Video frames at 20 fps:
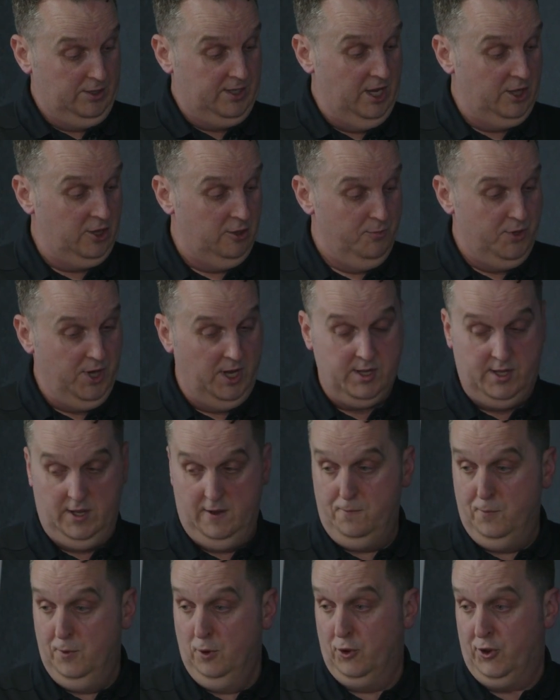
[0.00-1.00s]
test
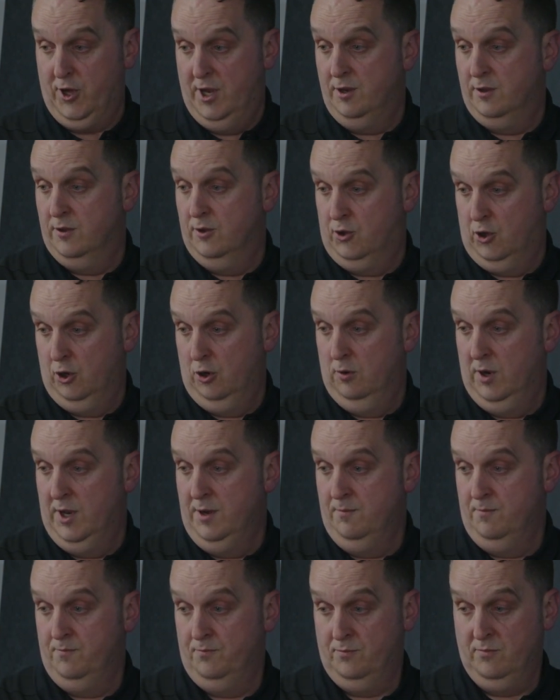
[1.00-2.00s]
objective, we'll send you the tooling.
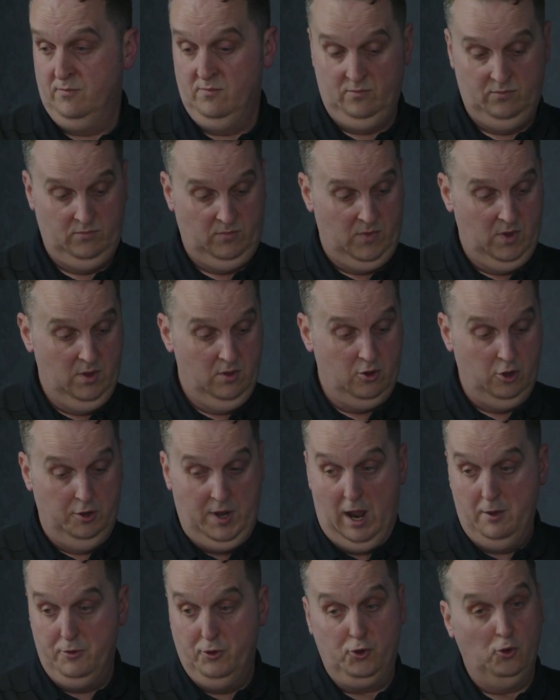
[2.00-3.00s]
So
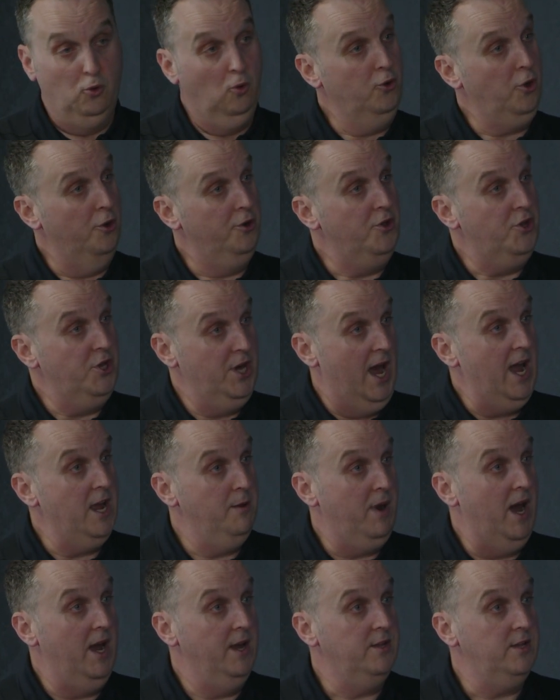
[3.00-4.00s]
now the tool's on a GA
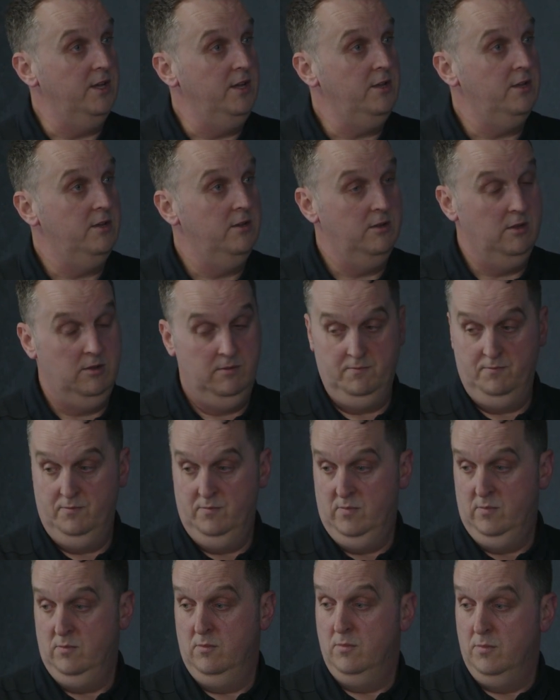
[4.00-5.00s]
basis.
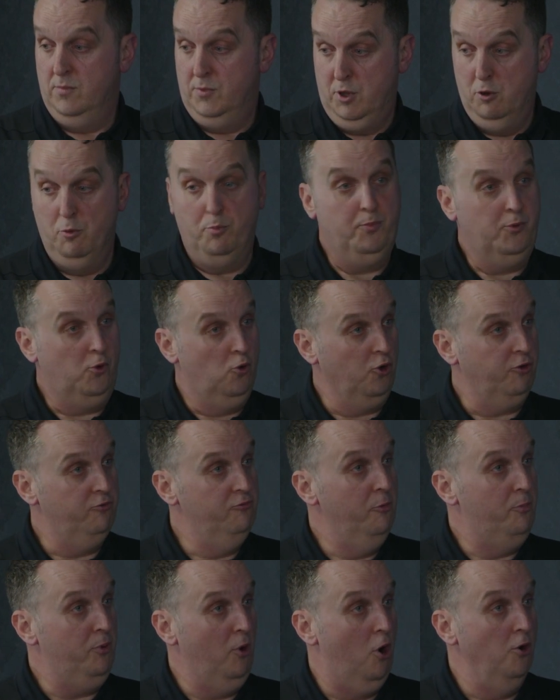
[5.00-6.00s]
The customer
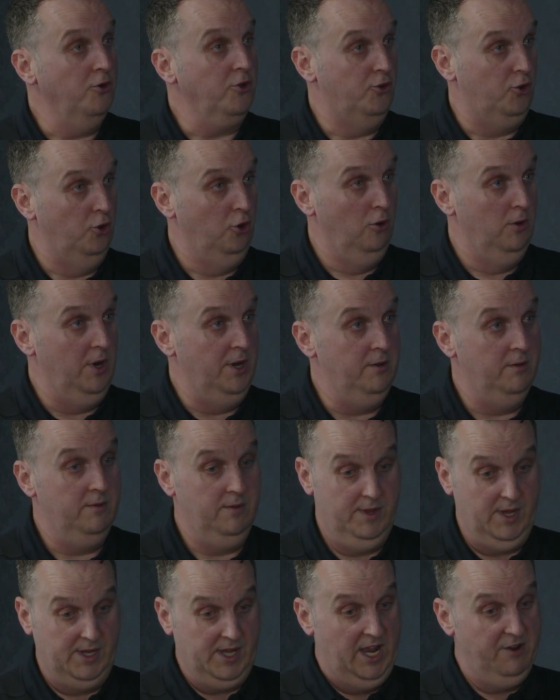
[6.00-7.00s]
applies the tooling.
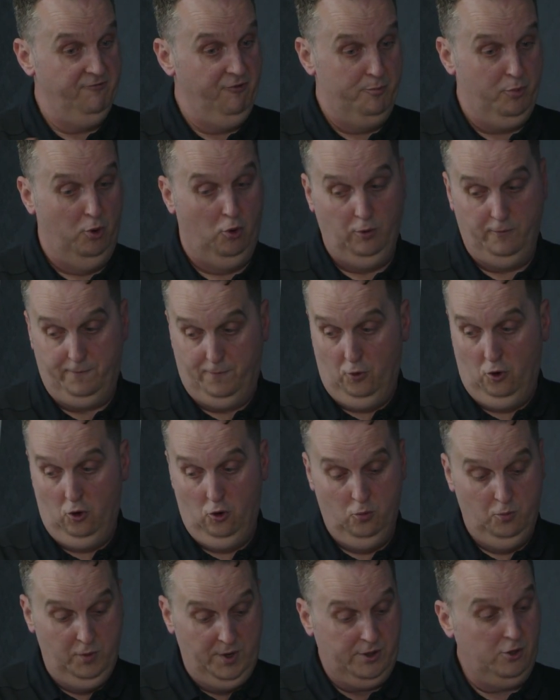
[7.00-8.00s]
They get a report
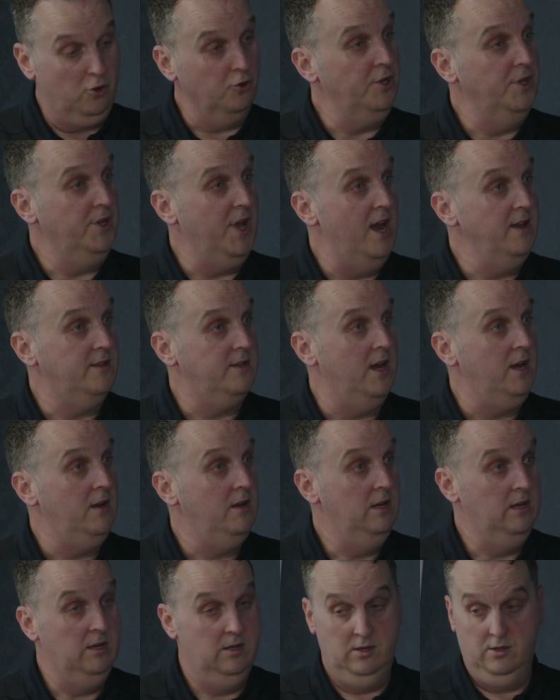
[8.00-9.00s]
form with cutting data.
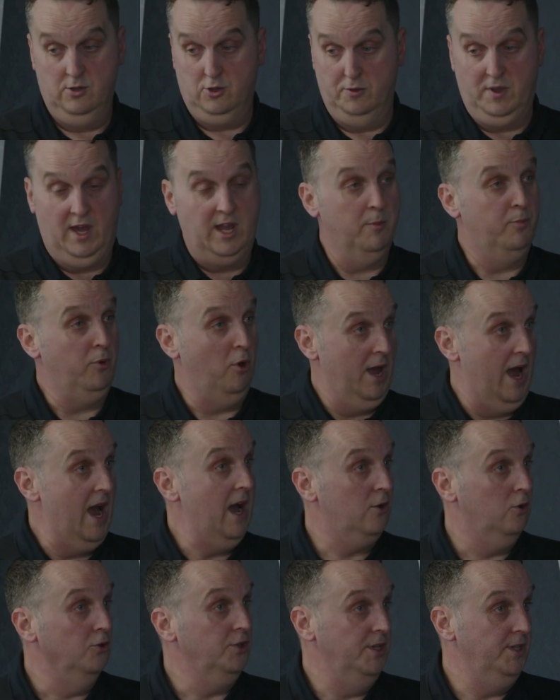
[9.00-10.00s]
So they apply our
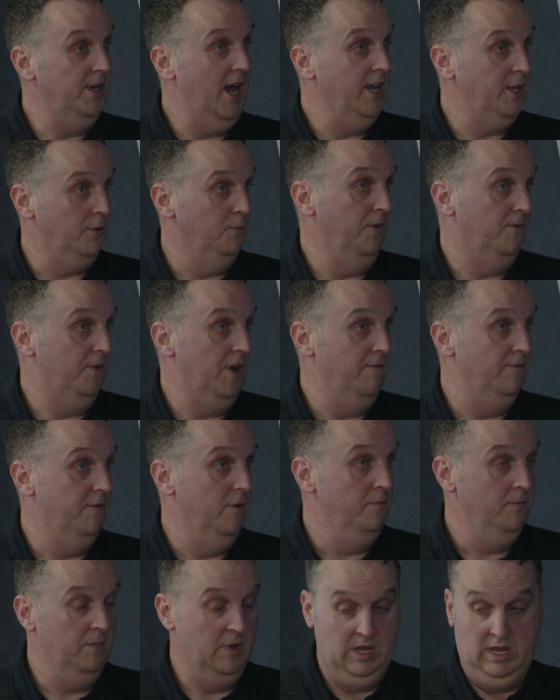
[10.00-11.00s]
cutting data we've given
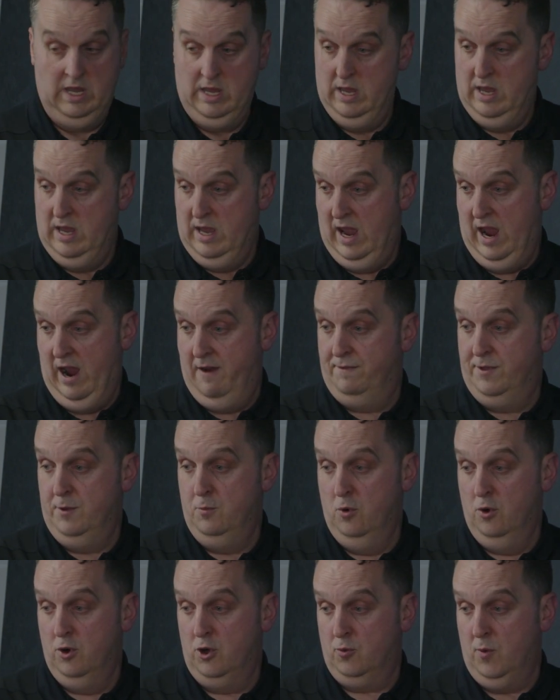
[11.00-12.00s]
them. Everything
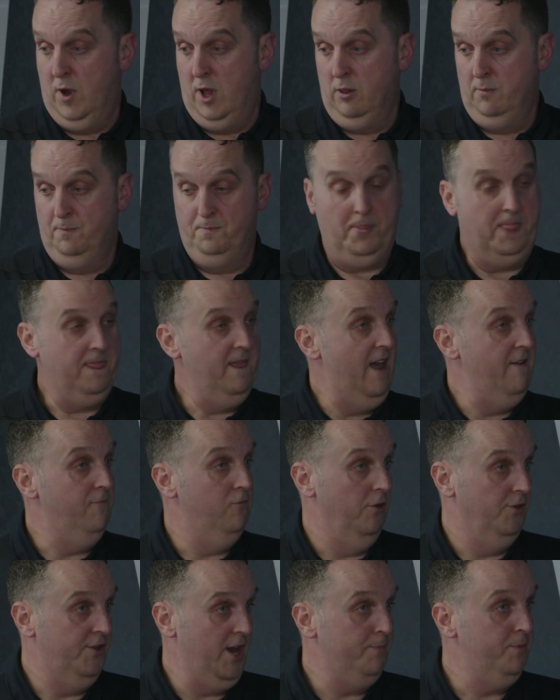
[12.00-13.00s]
works well.
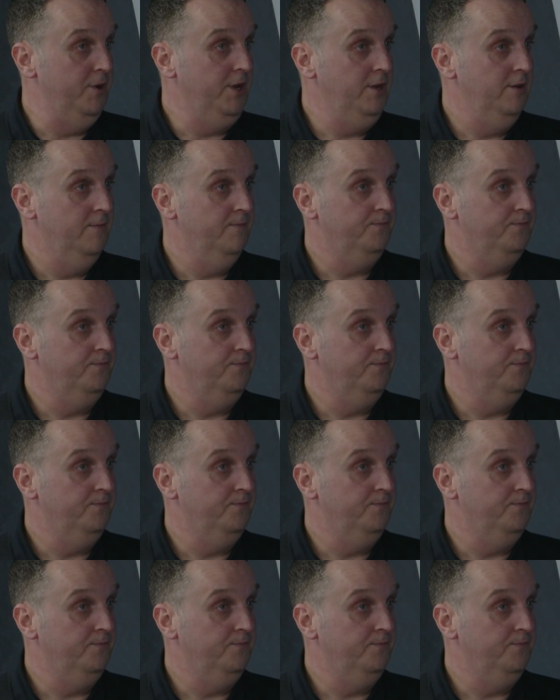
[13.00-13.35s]
Everyone's happy.